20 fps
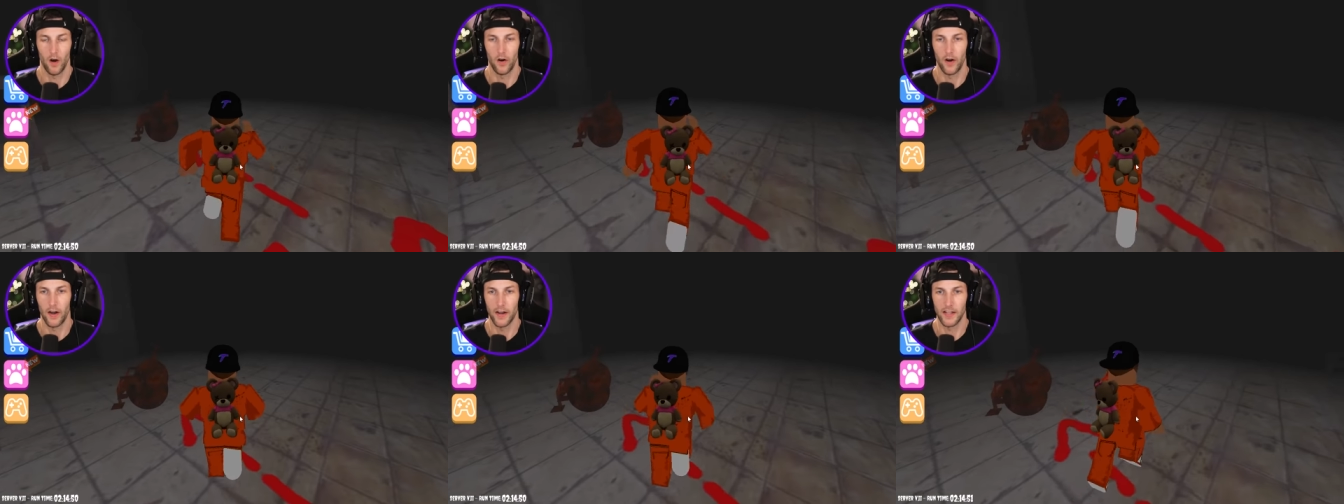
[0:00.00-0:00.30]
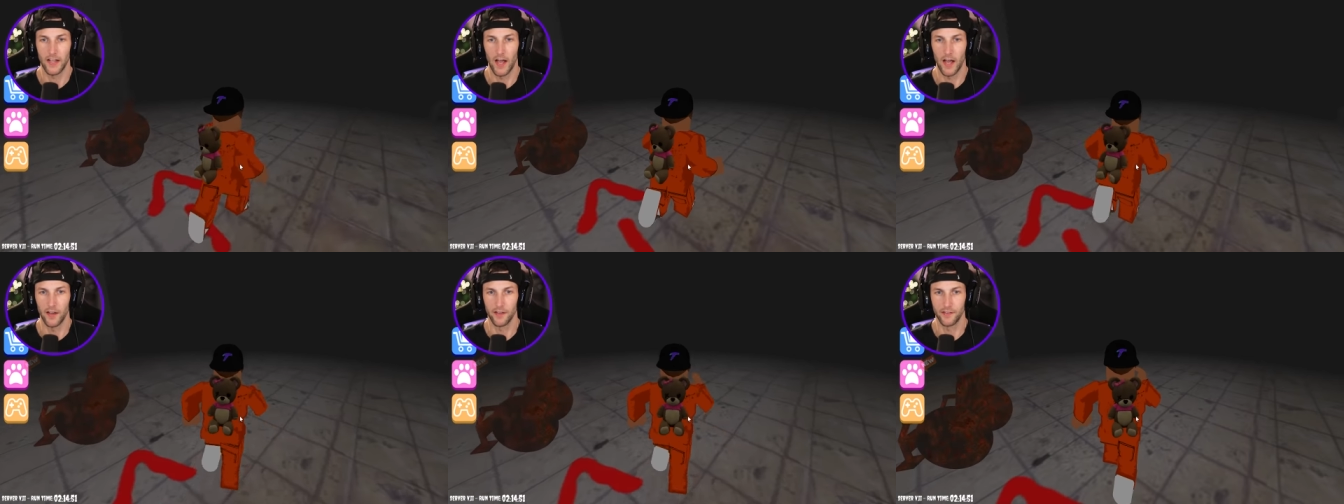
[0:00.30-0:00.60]
All
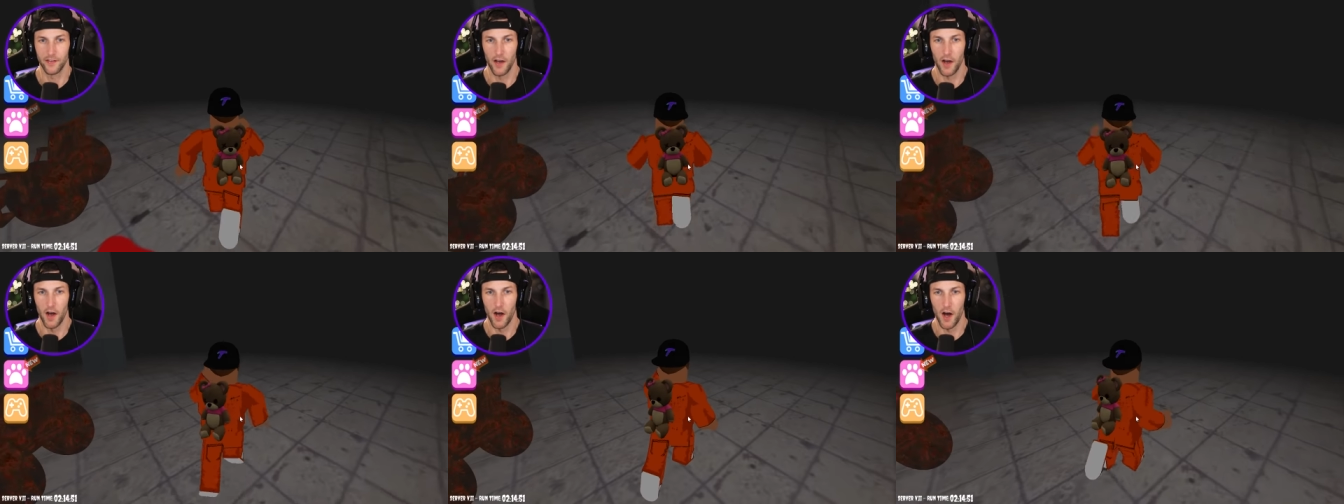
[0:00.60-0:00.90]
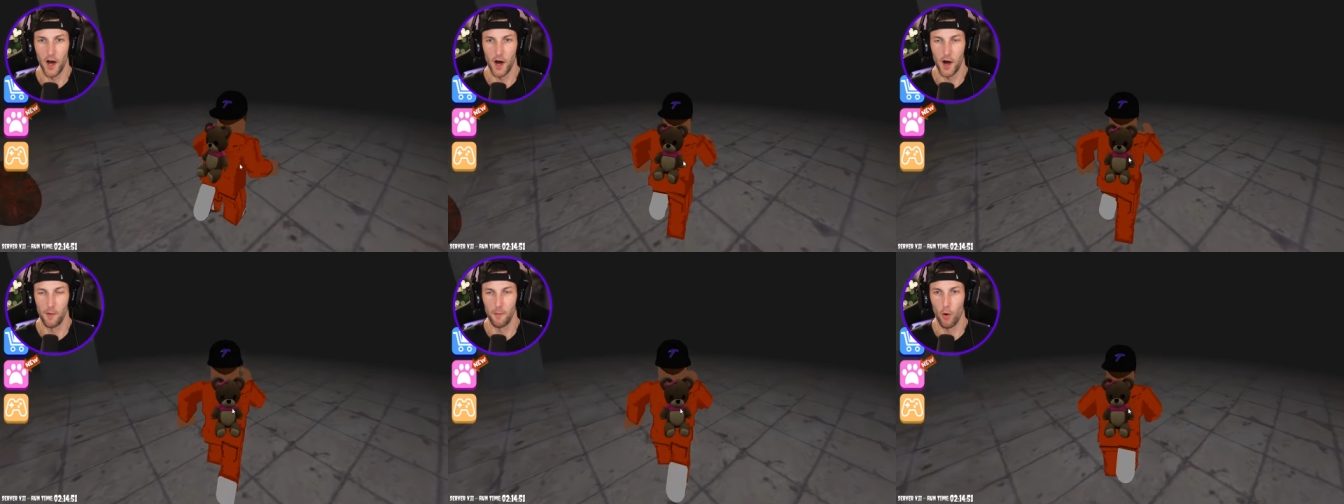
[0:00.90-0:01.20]
right, guys.
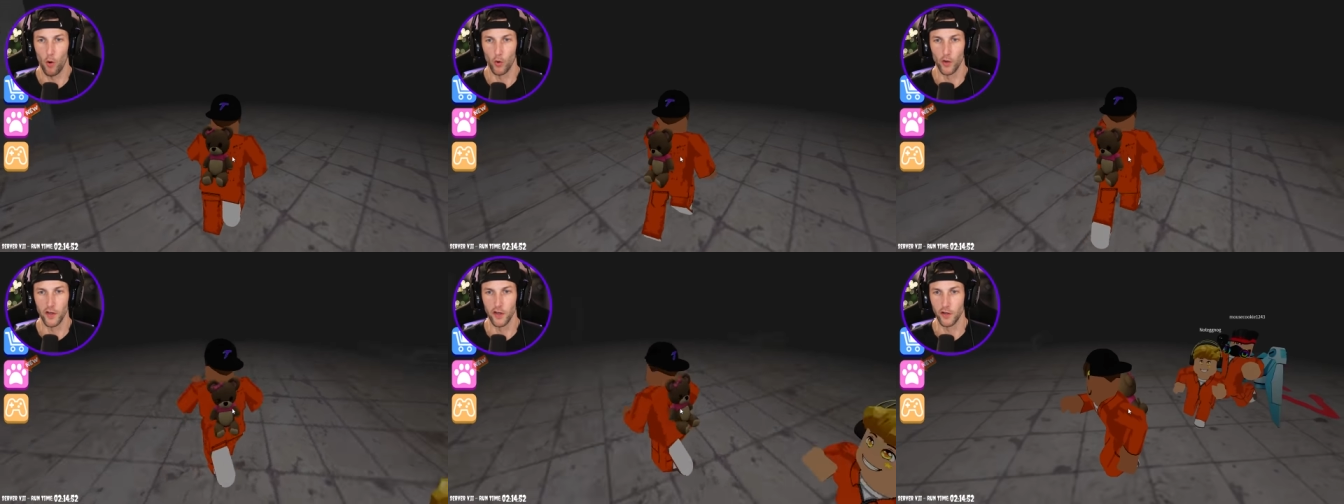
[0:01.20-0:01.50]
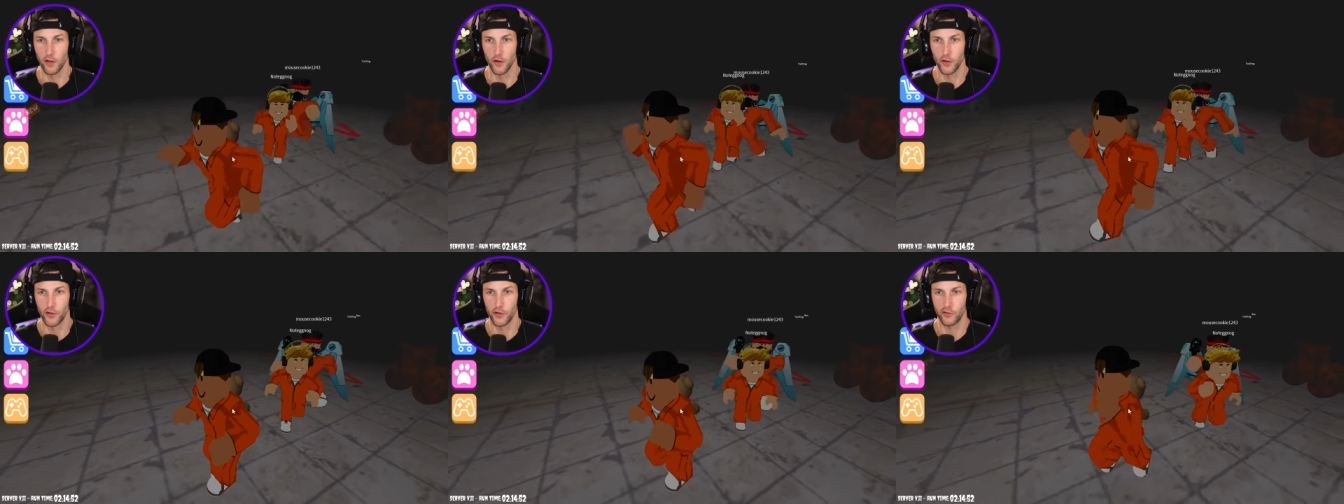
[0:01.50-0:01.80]
Um,
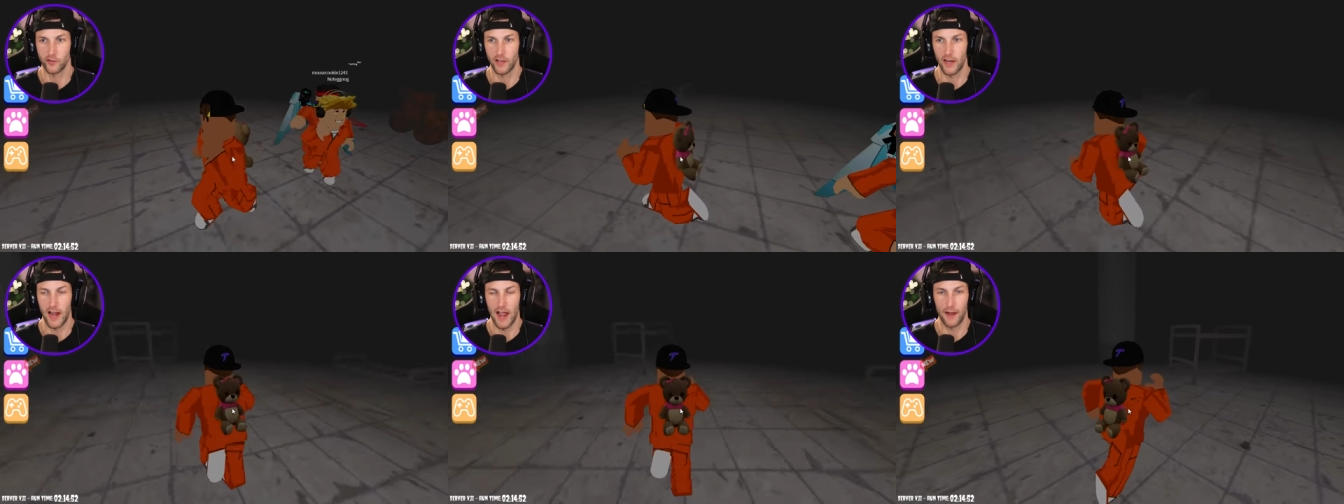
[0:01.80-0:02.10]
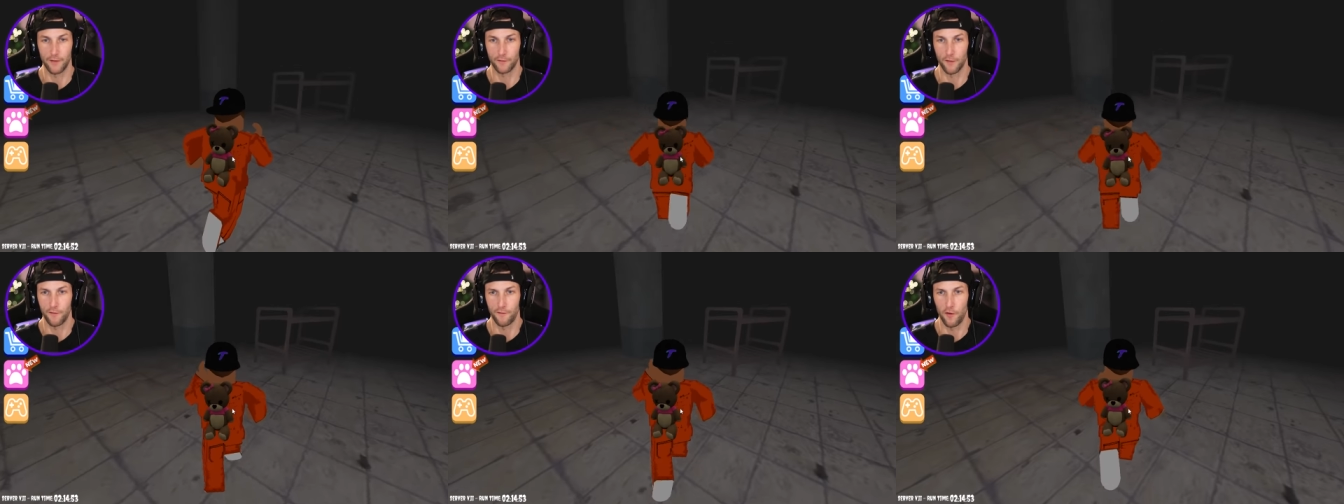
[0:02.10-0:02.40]
you, are just gonna
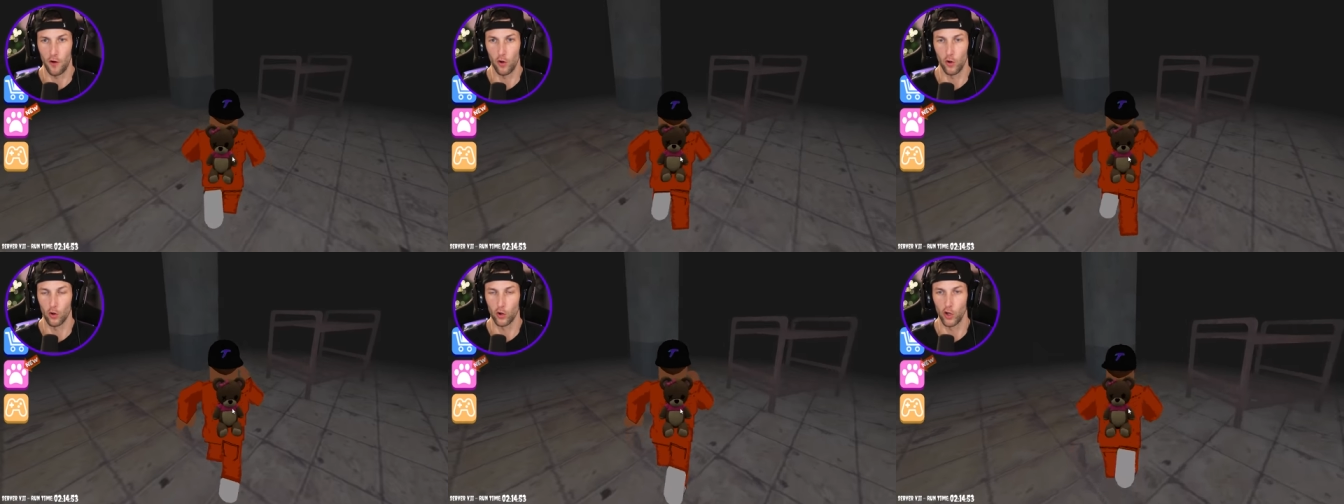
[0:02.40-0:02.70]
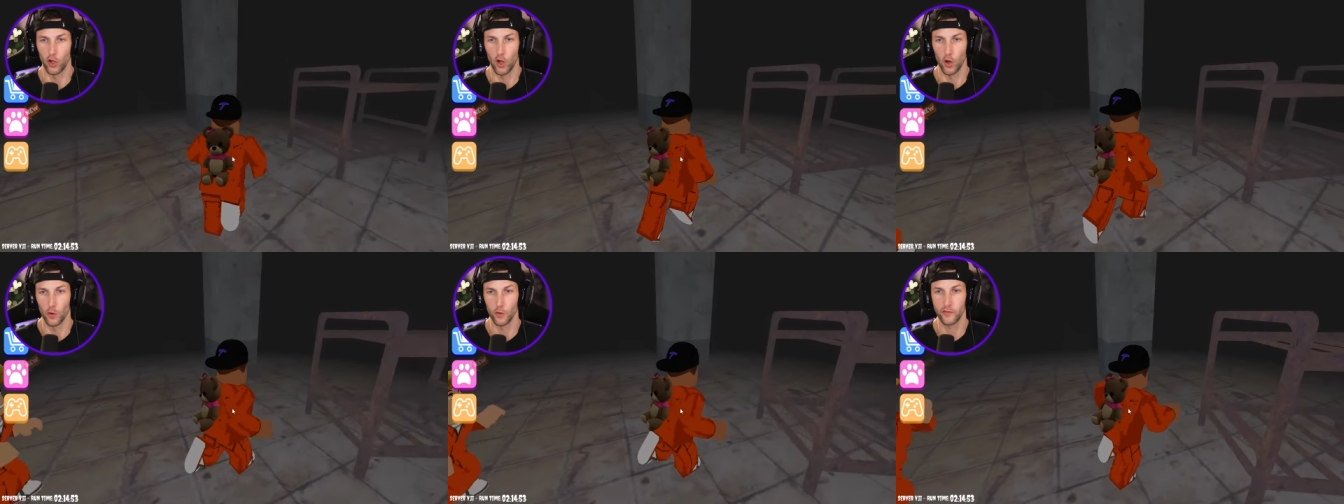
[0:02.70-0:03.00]
have to follow
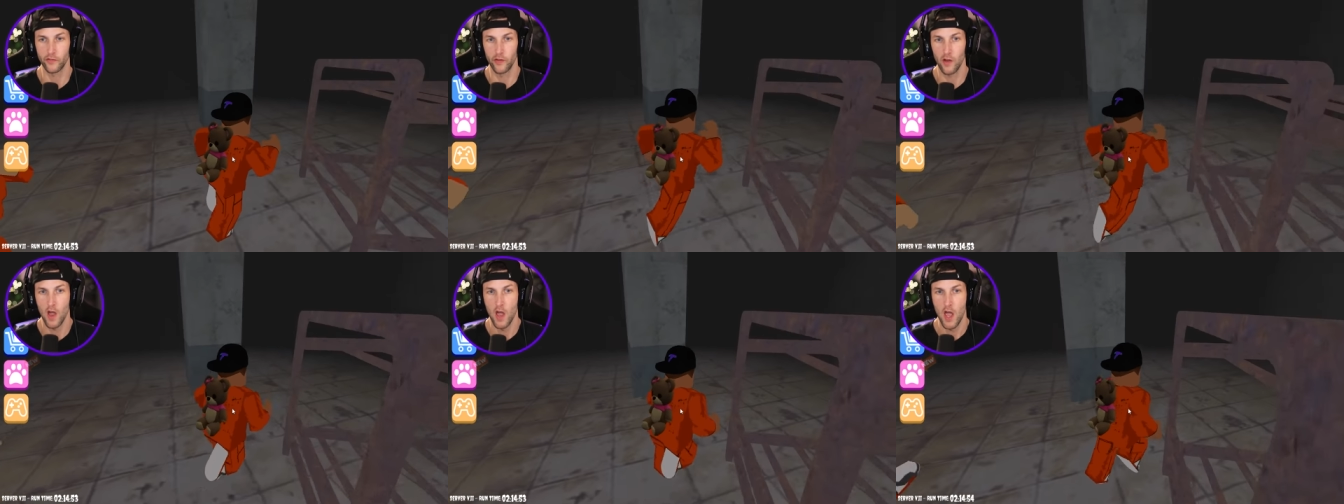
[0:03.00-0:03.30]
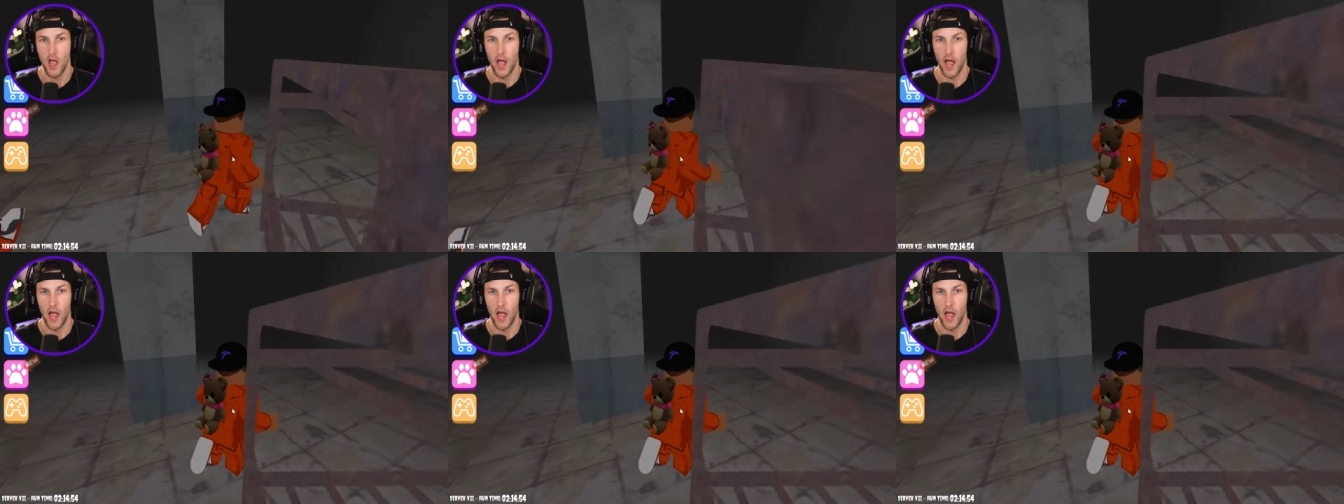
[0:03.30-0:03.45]
close,